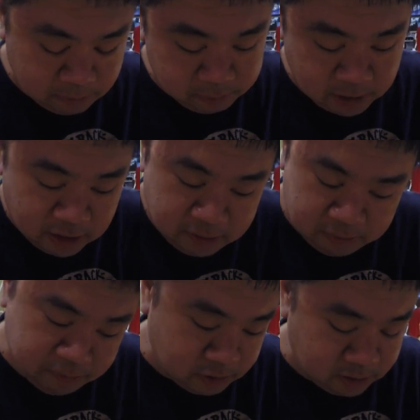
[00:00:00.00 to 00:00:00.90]
Alright,
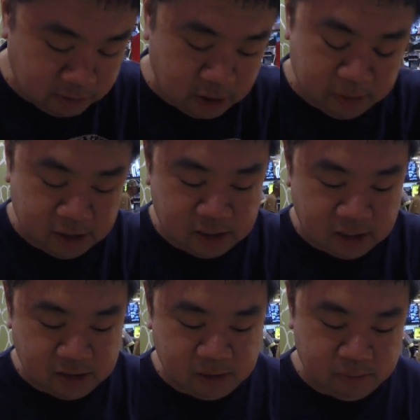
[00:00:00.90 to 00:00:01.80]
well, I mean, I
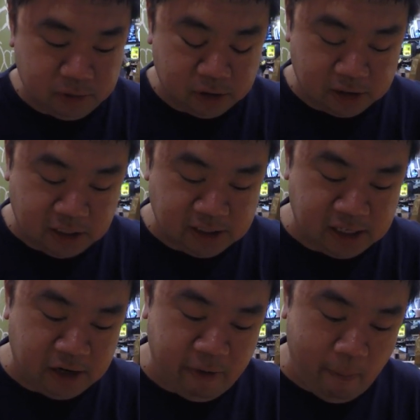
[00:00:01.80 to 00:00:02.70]
taste soy sauce
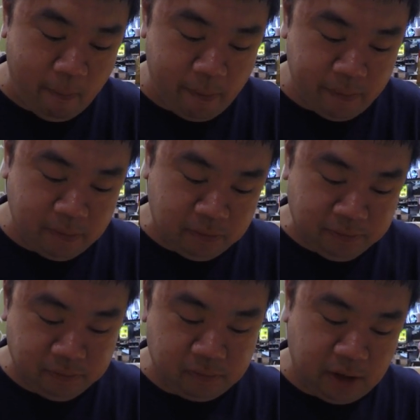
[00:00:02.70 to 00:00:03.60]
now.
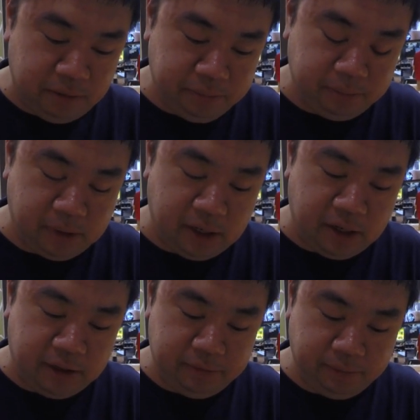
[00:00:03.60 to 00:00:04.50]
But,
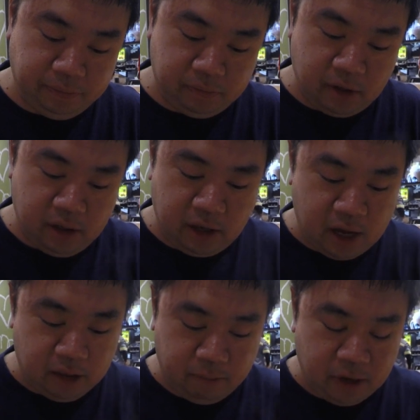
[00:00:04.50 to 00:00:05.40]
yeah,
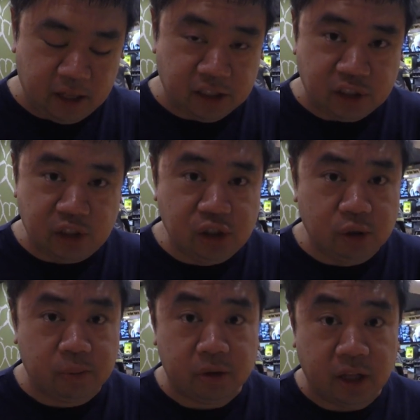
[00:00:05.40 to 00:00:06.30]
the broth is
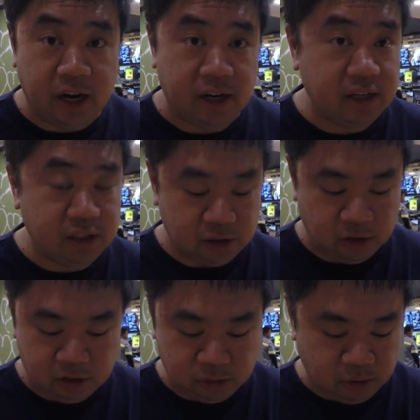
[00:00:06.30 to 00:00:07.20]
super light, so
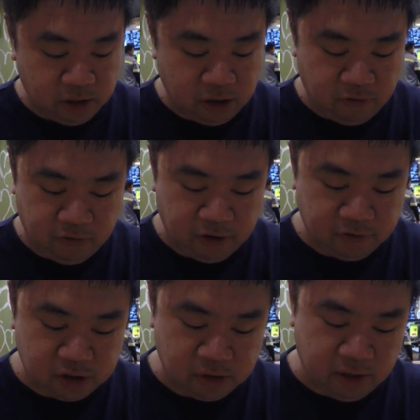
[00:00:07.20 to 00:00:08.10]
there's really no flavor
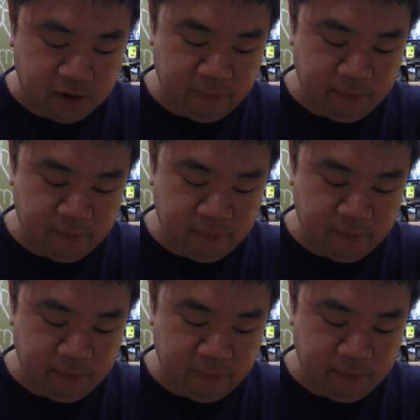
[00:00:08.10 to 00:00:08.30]
to it.